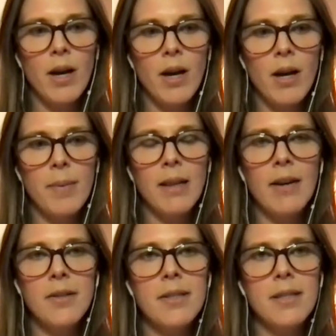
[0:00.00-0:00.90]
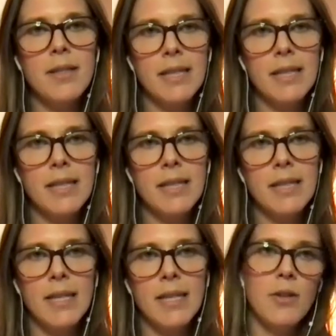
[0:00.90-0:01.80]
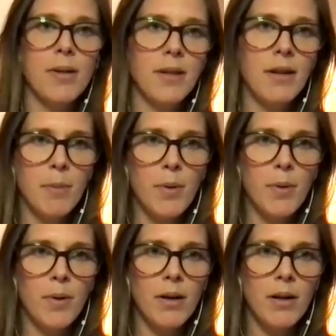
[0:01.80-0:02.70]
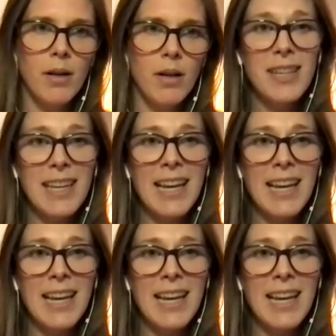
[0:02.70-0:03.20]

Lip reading: it allows us to get to know ourselves more.